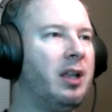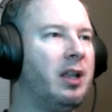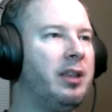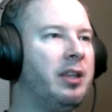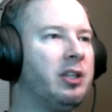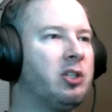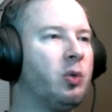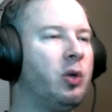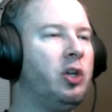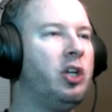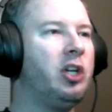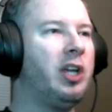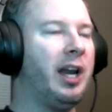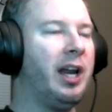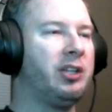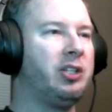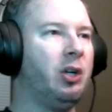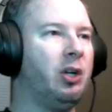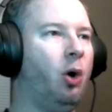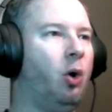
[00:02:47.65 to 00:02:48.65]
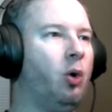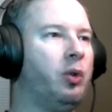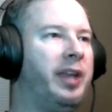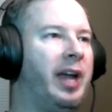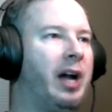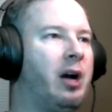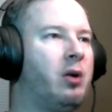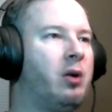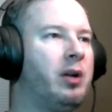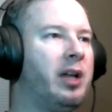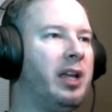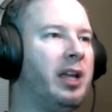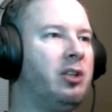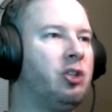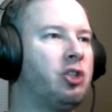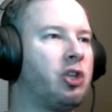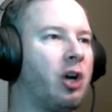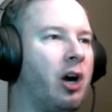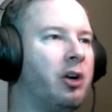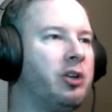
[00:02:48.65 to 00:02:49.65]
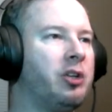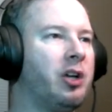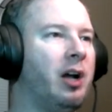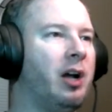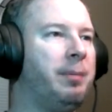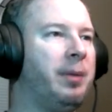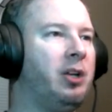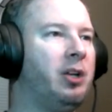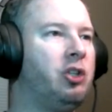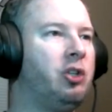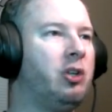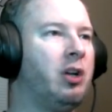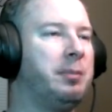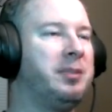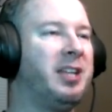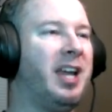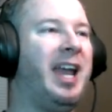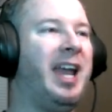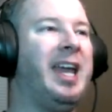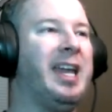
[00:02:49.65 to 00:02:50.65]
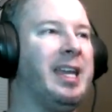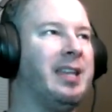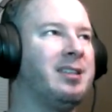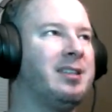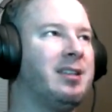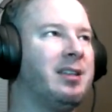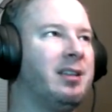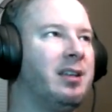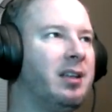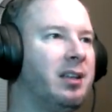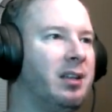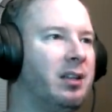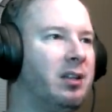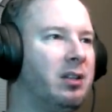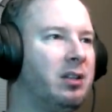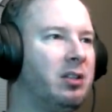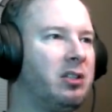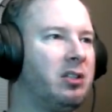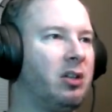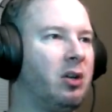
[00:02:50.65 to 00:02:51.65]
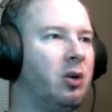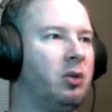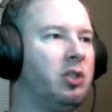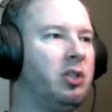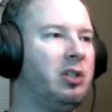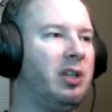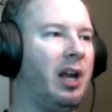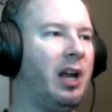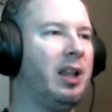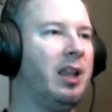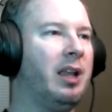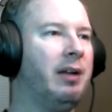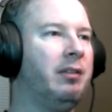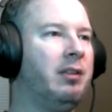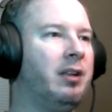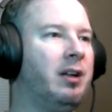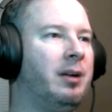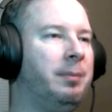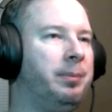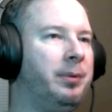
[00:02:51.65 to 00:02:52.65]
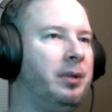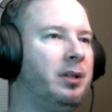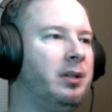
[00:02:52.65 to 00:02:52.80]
This one you can actually hold down and charge up and shoot up to 8. So just gotta level up.